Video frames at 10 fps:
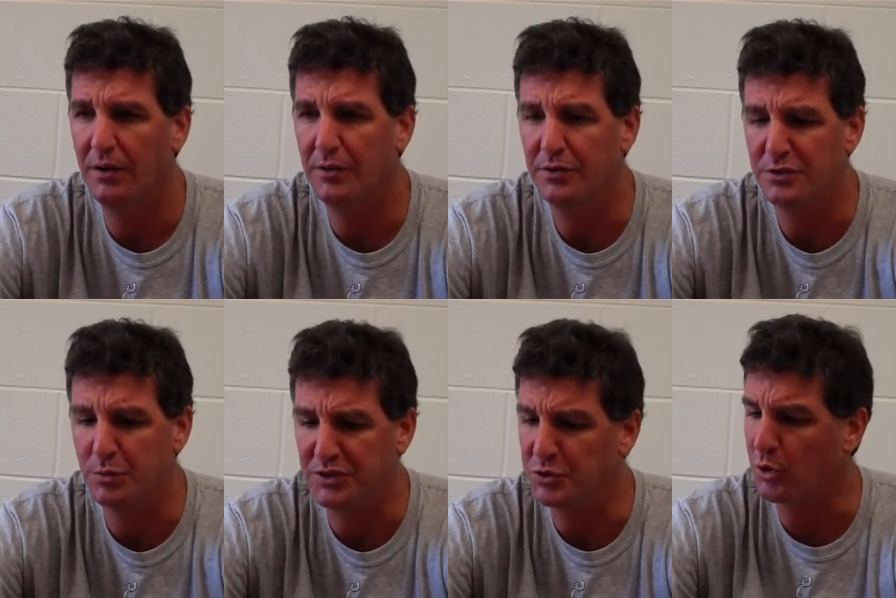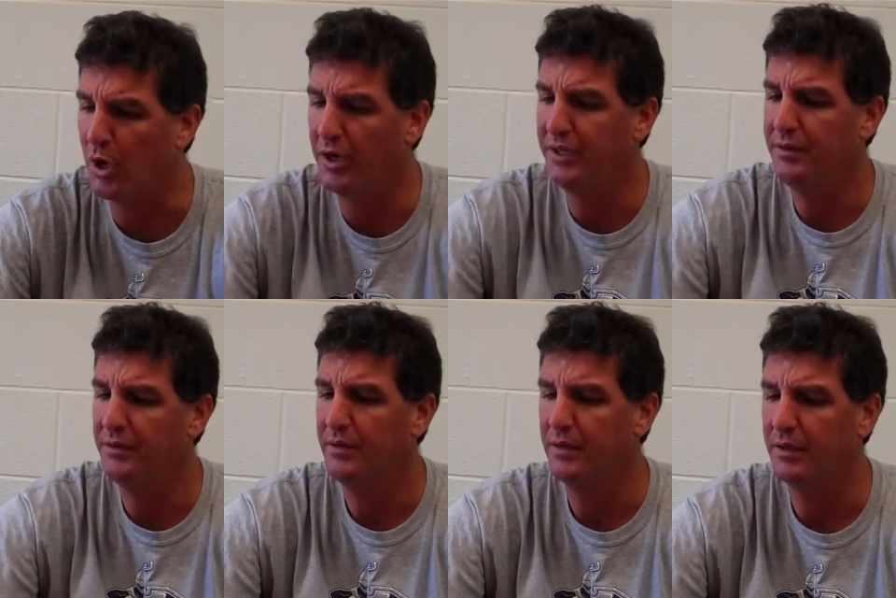There's withdrawing,
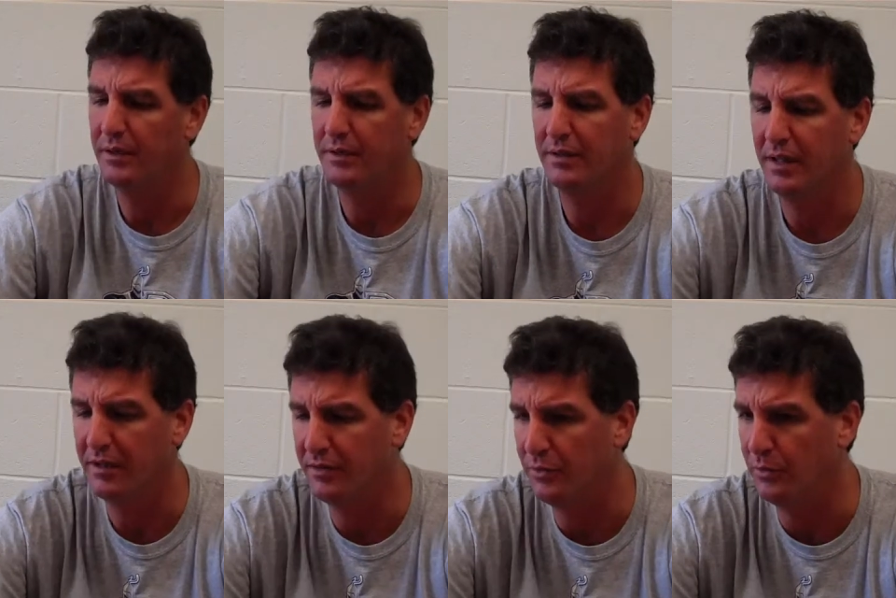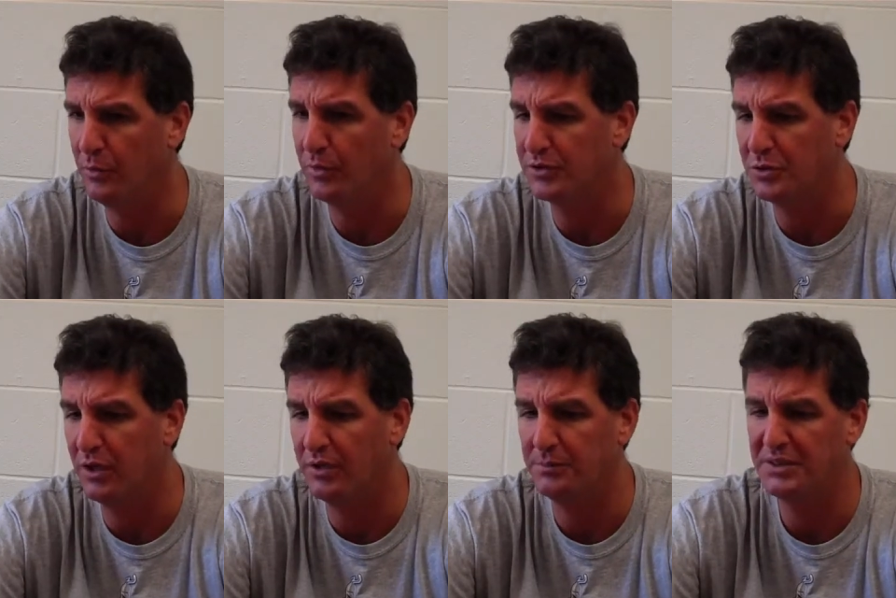tend to
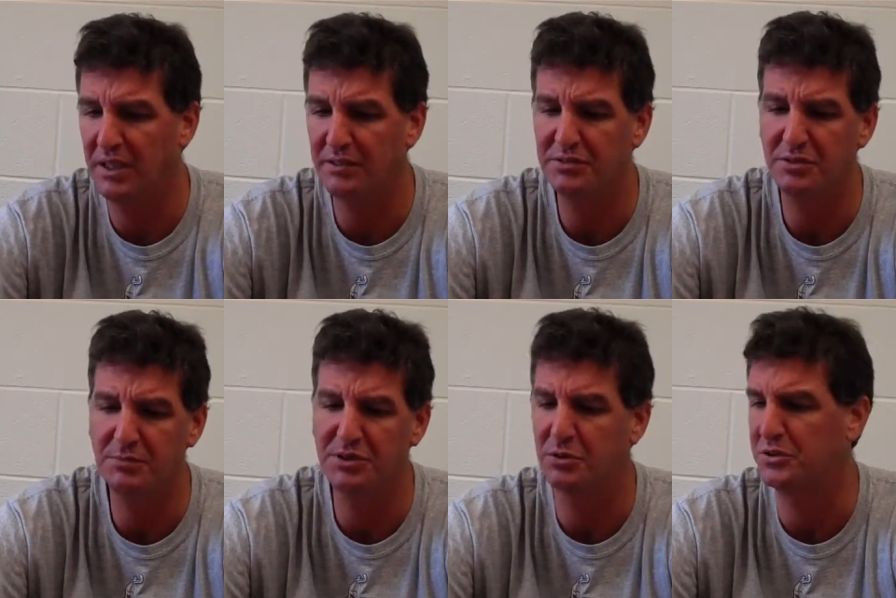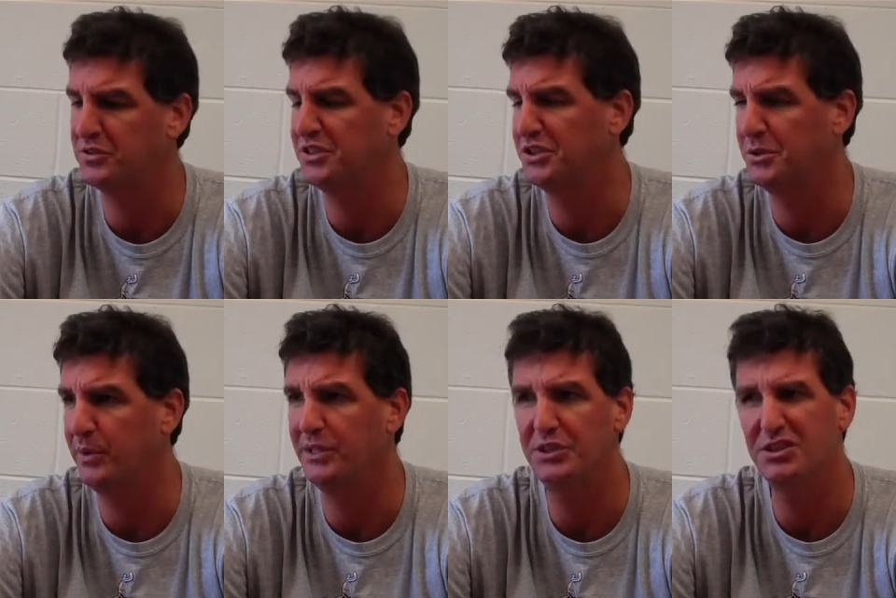withdraw themselves from social
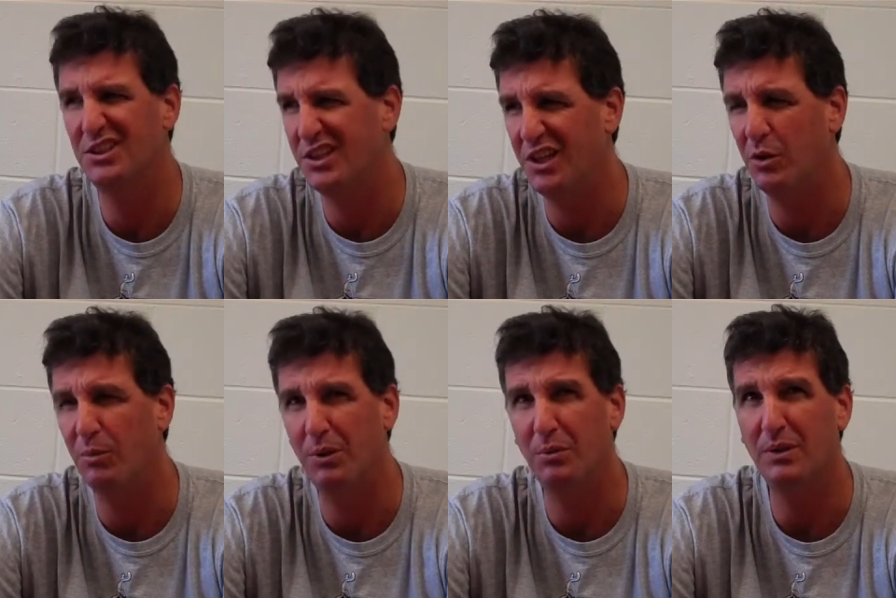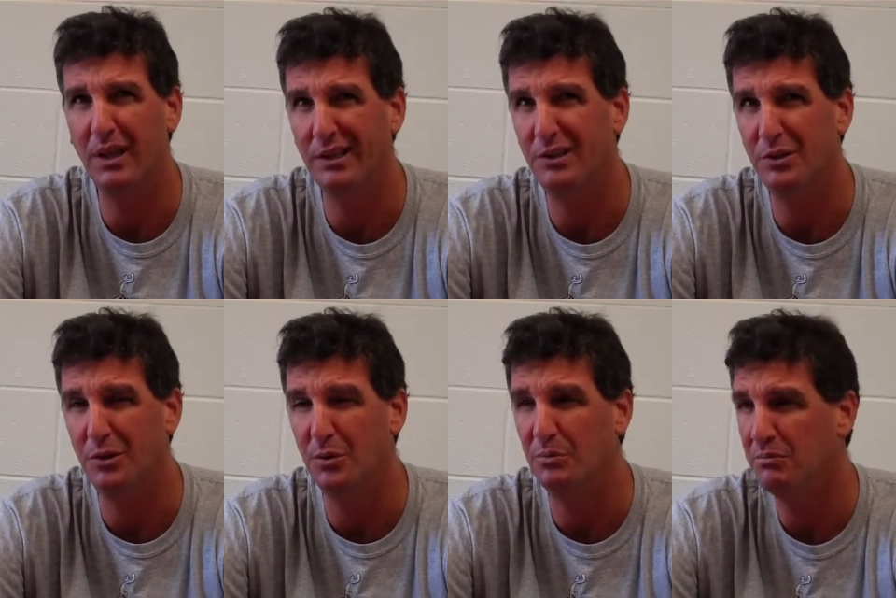situations that they normally would like to
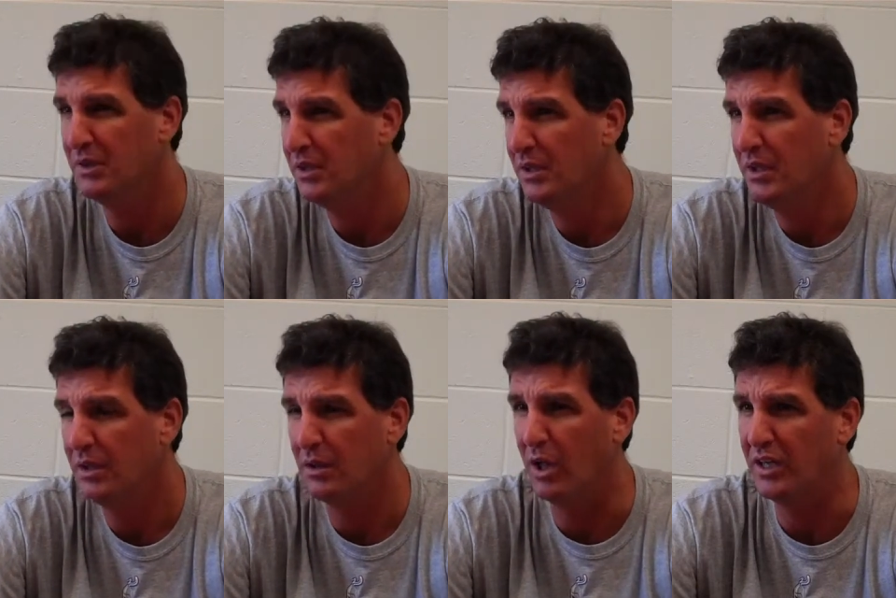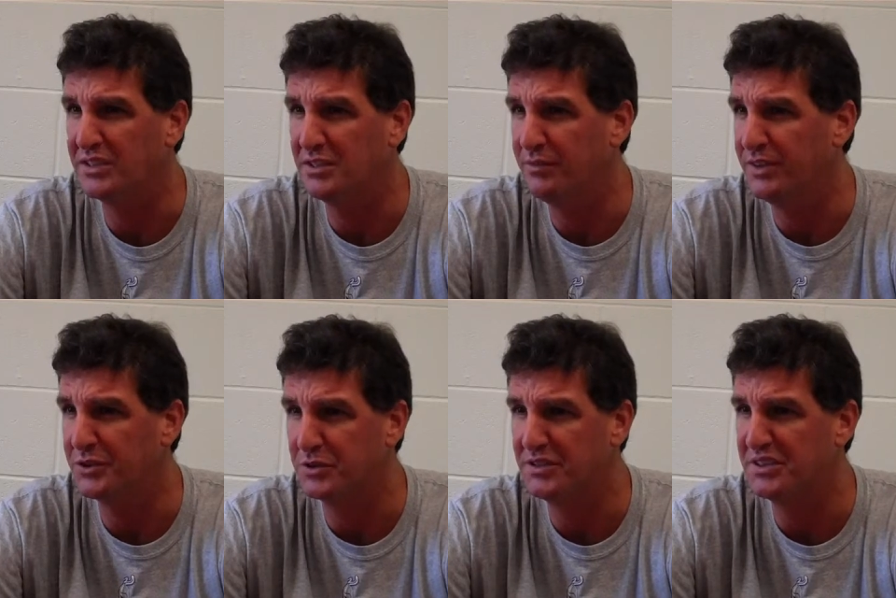do. Loss of
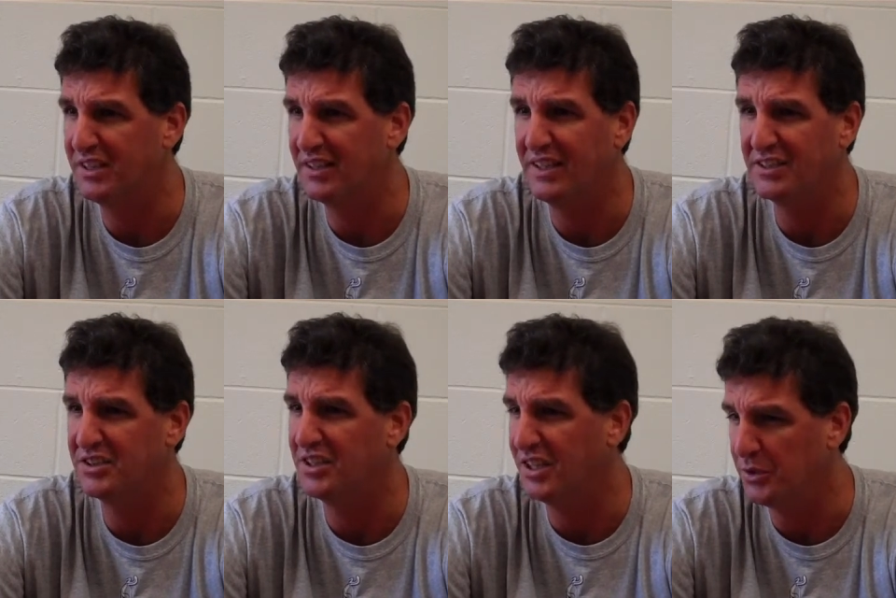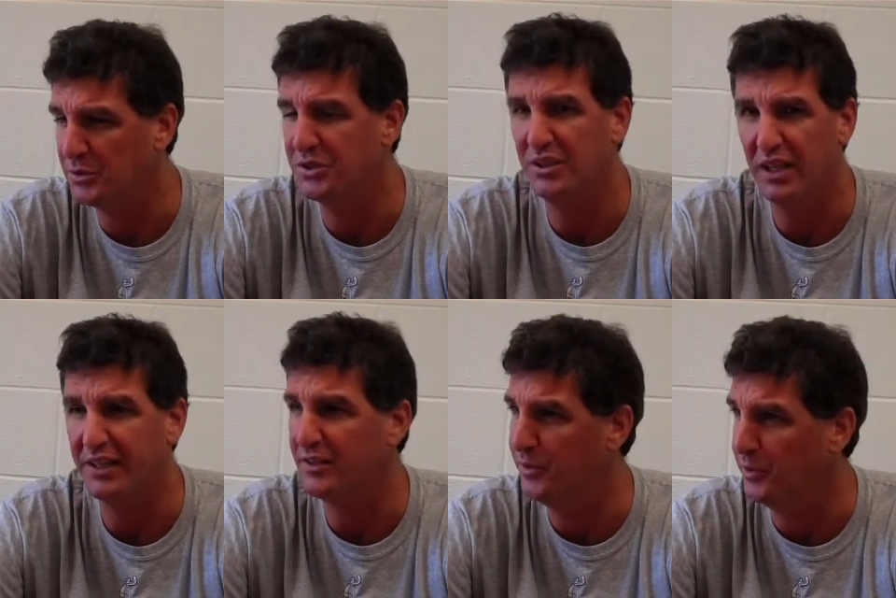interest in things that they usually
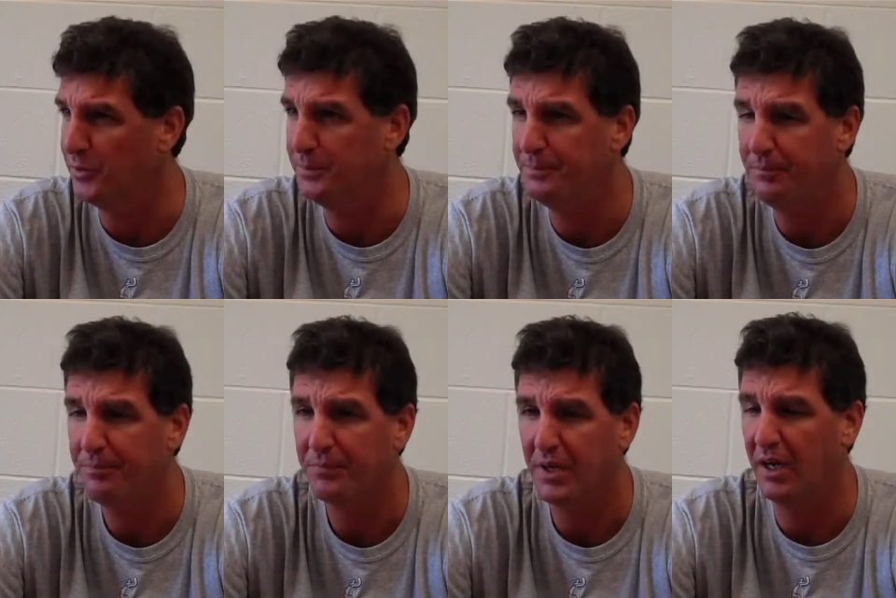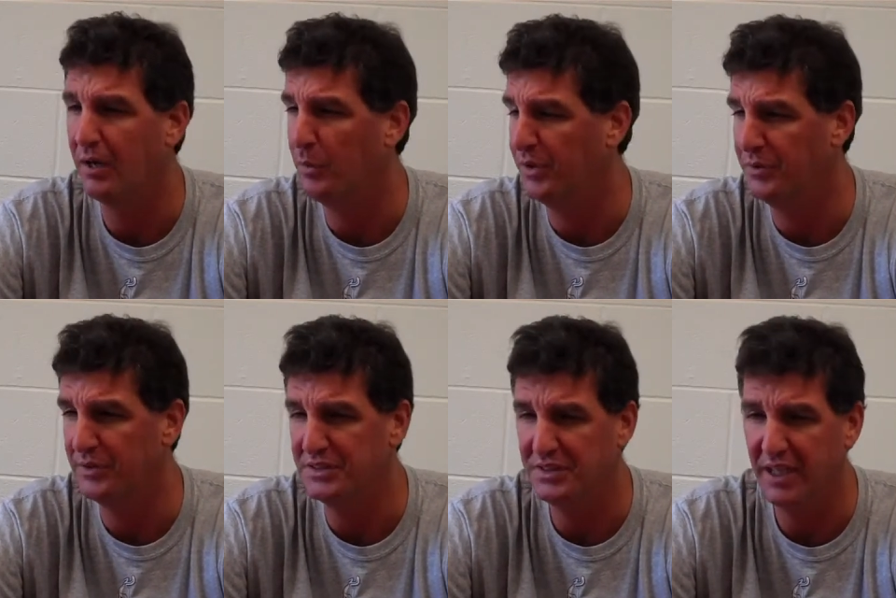like to do, whether
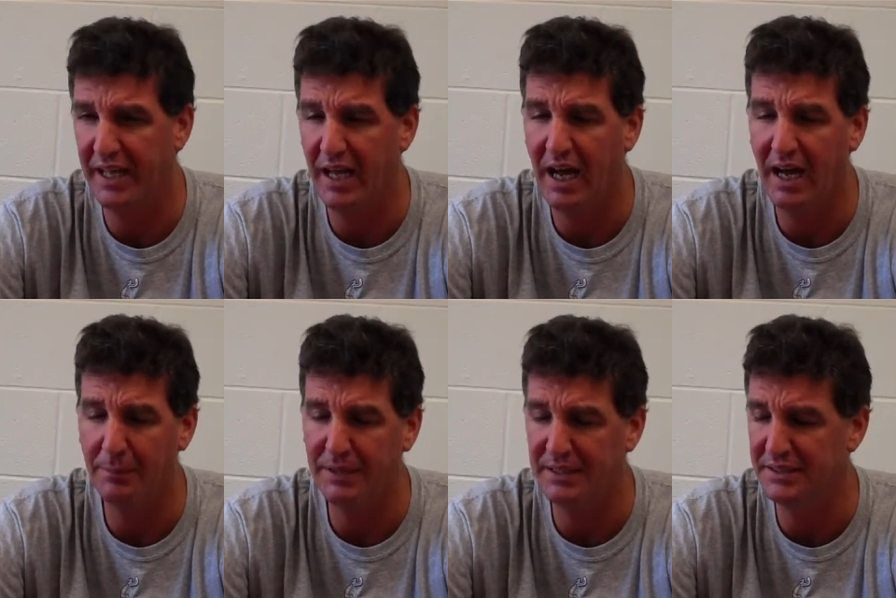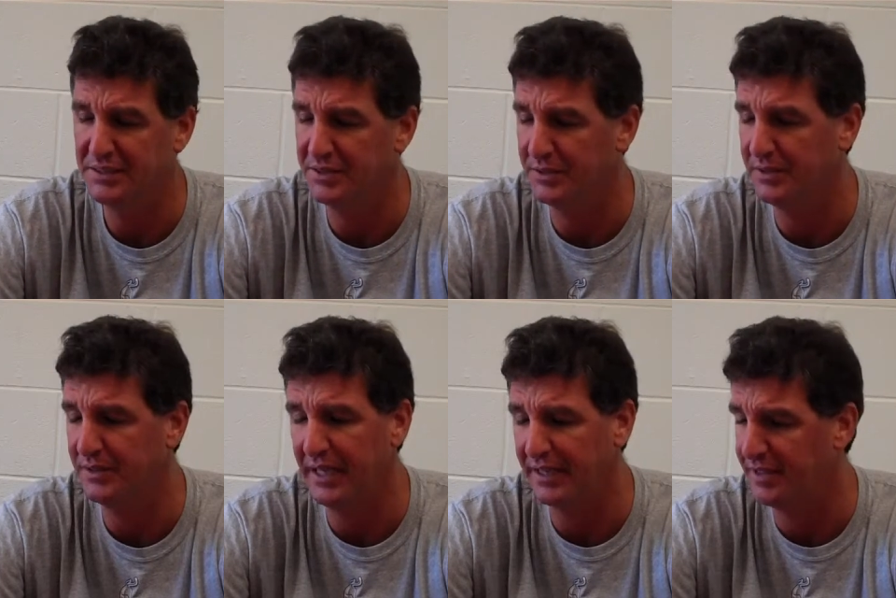it's hobbies
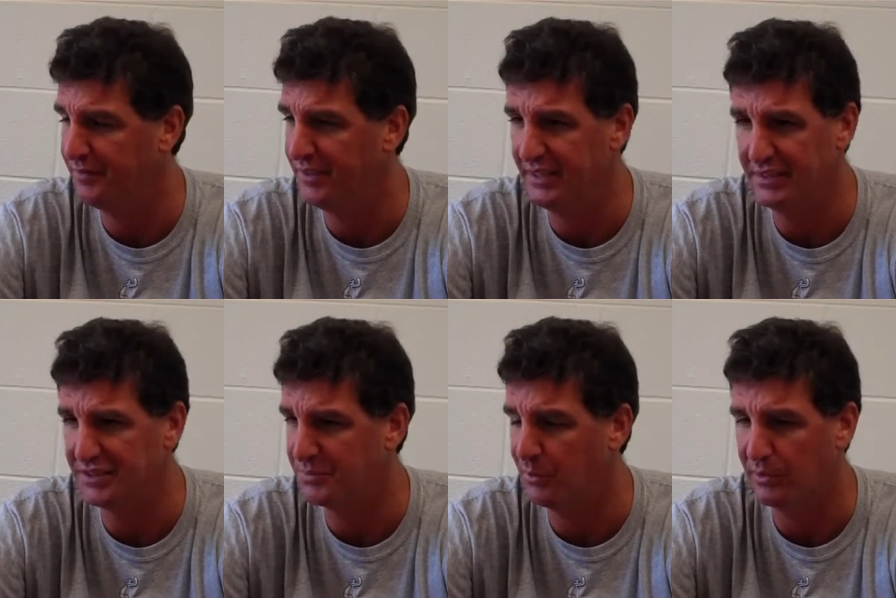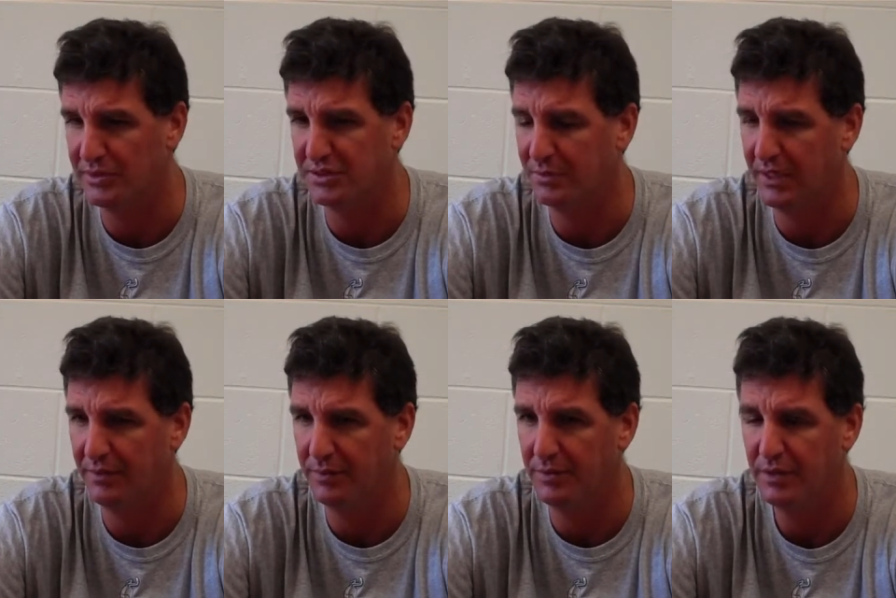or activities, sports,
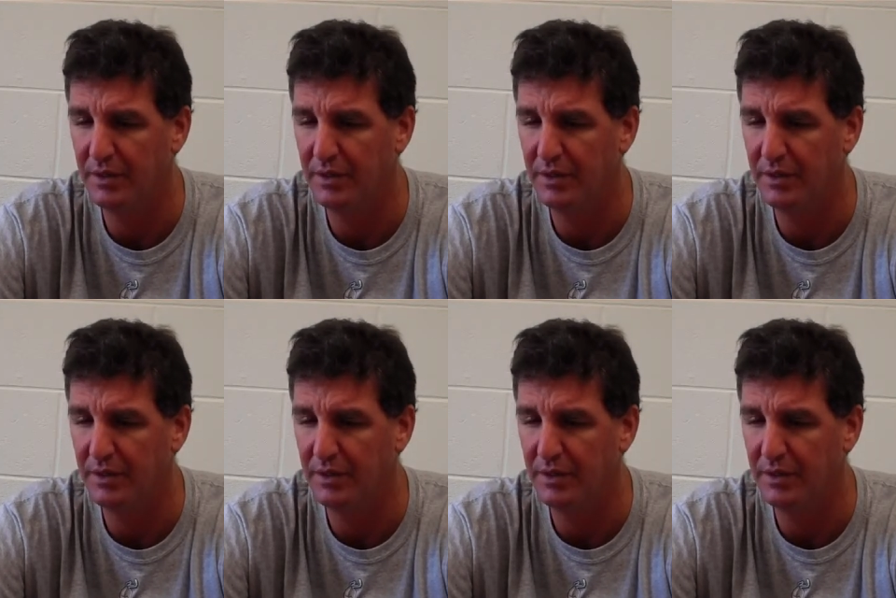whatever.